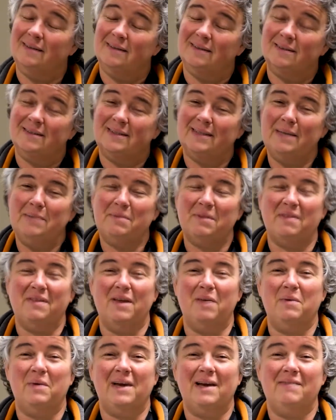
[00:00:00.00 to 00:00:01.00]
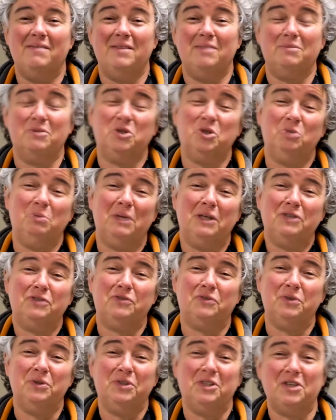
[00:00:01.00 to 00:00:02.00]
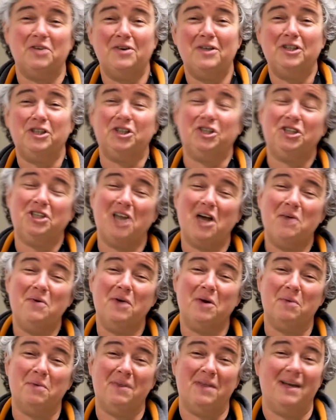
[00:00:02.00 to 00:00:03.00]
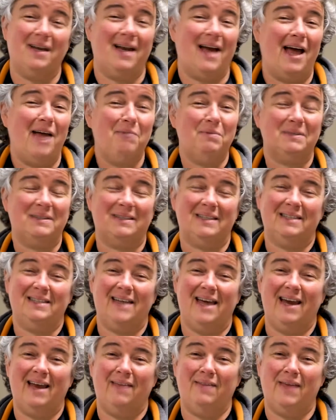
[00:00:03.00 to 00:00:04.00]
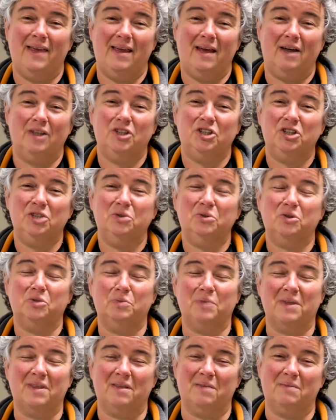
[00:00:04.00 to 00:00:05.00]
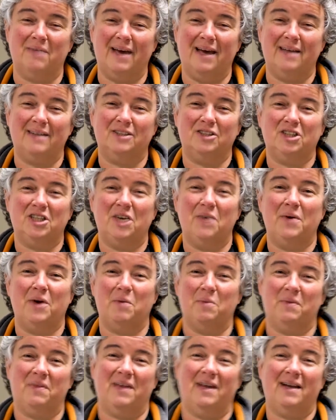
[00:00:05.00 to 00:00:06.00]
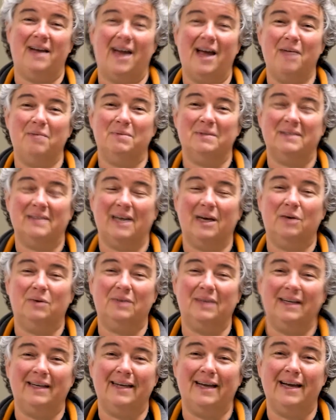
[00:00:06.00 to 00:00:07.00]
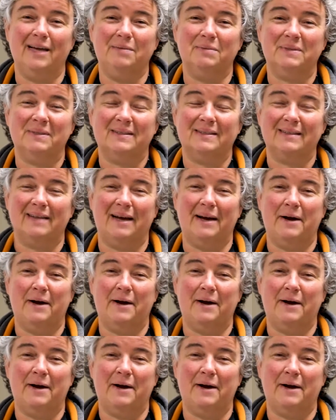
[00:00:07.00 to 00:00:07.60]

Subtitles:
seem to think we're giving them too much food, so they're actually sharing it with their neighbours. They're taking their young children with them and sharing it with their neighbours, elderly neighbours.